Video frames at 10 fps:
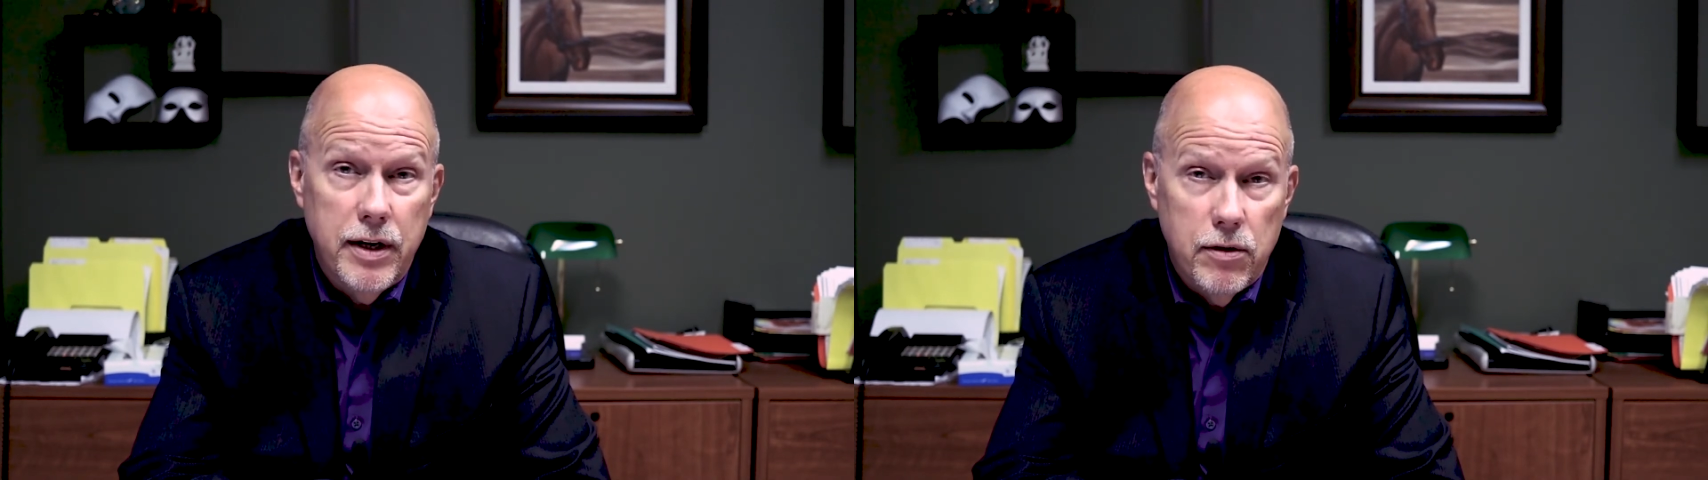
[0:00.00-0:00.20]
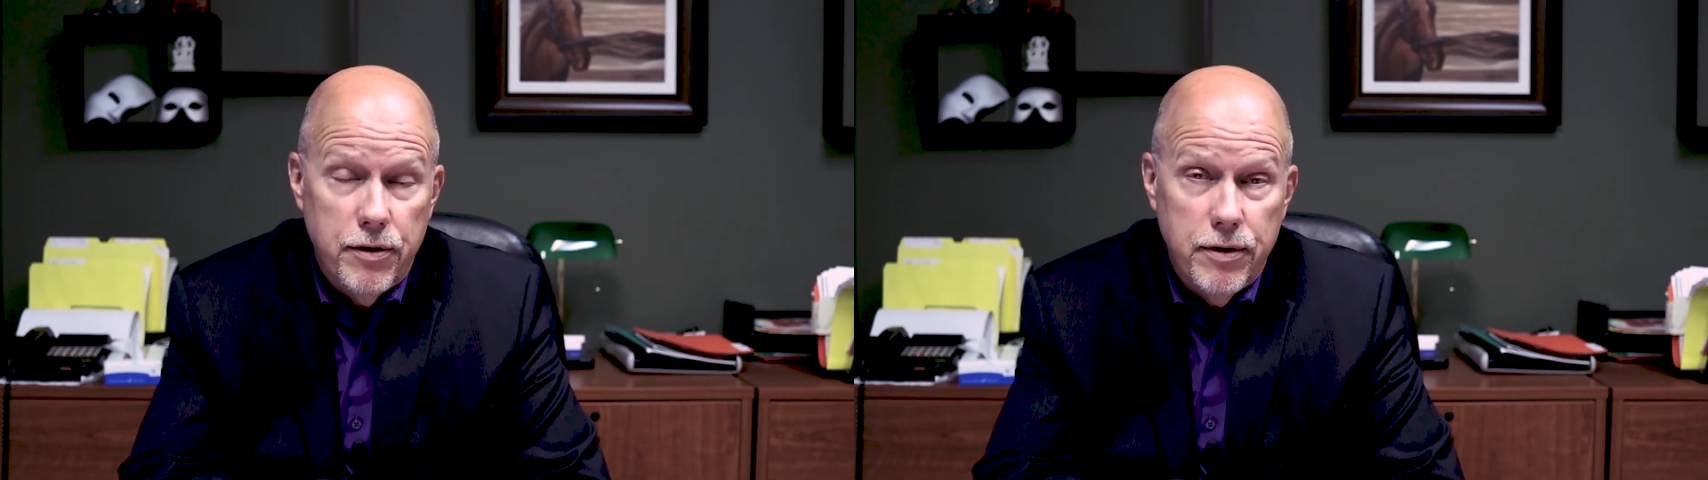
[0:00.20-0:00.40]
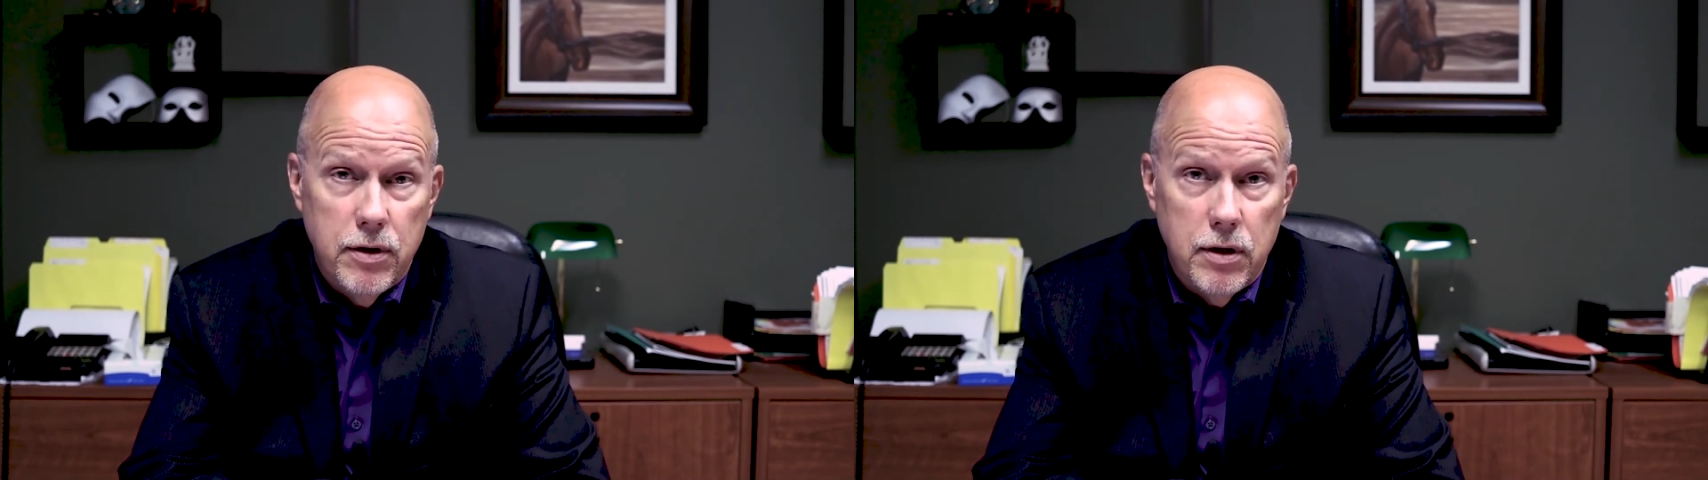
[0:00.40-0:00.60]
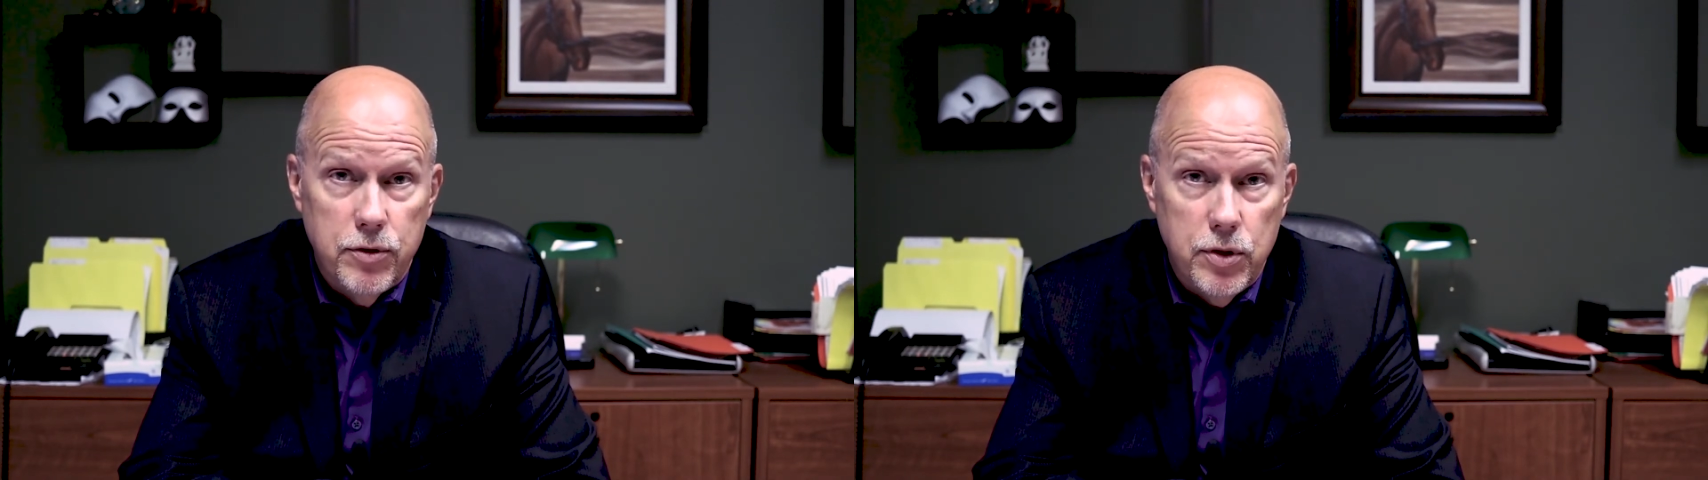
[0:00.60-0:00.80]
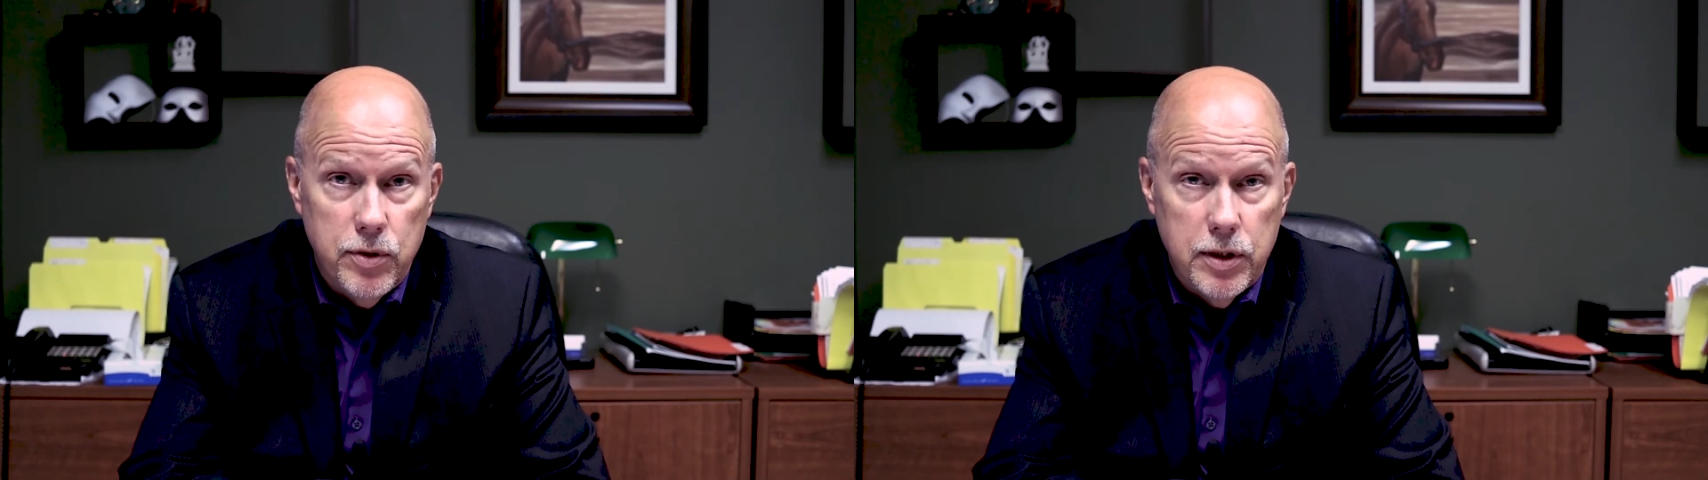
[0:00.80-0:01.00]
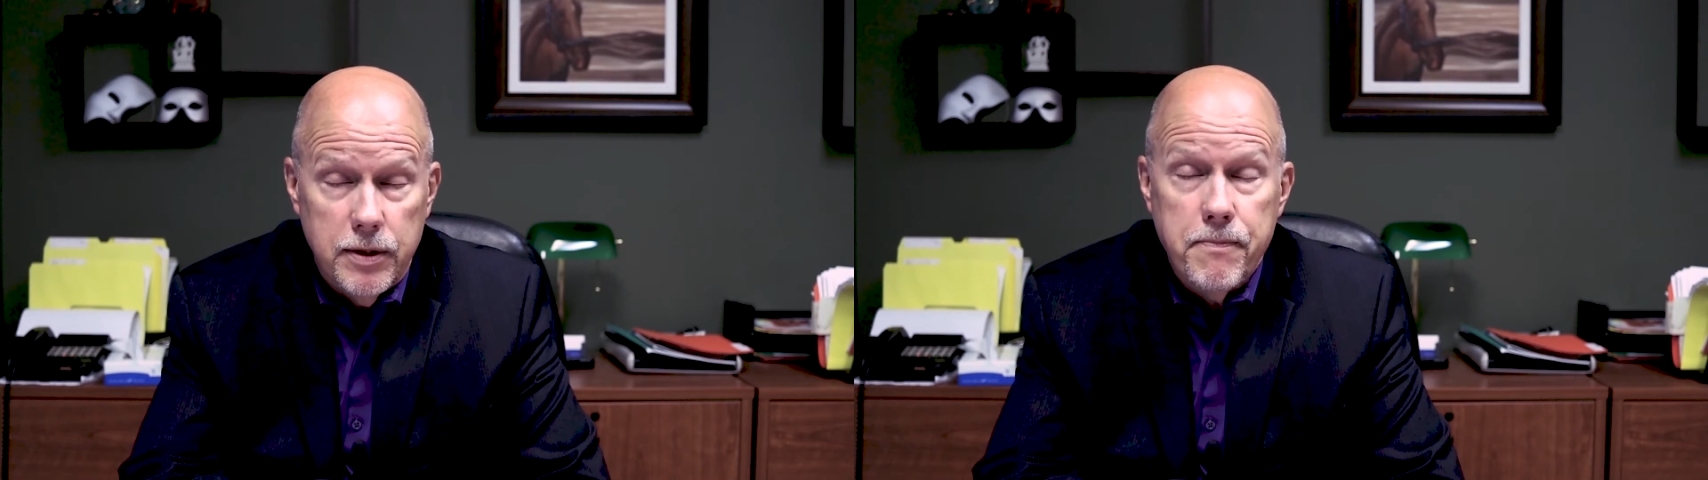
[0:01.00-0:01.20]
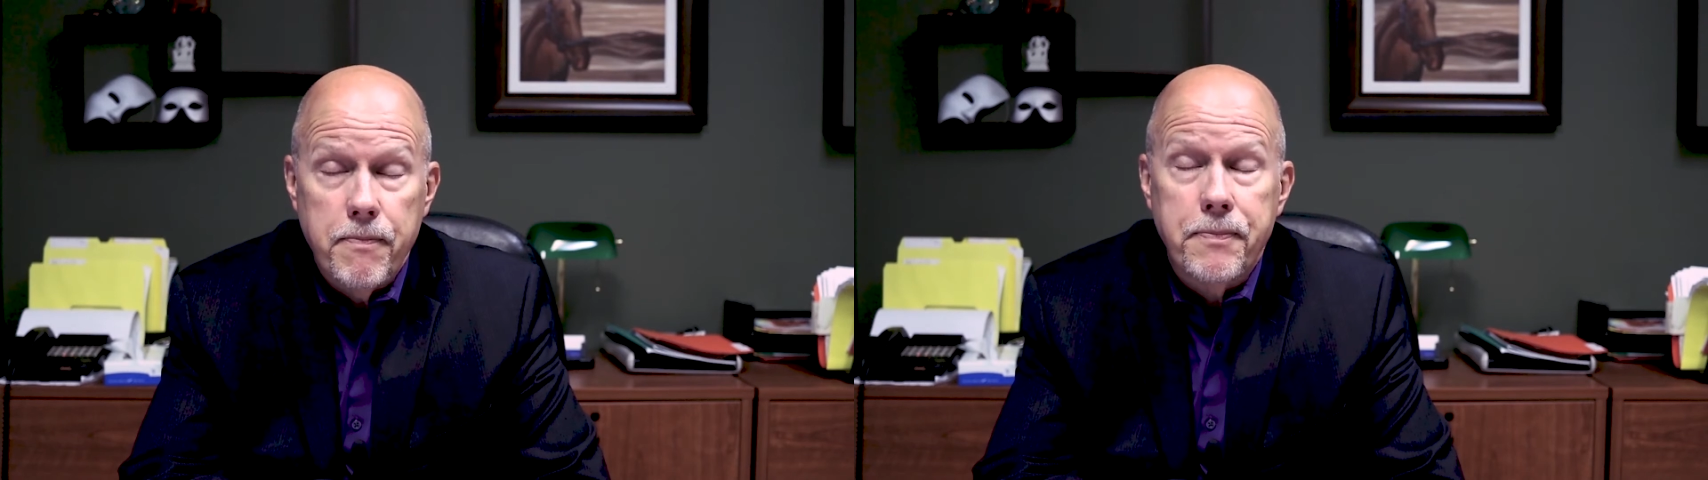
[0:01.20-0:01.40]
health of the unit.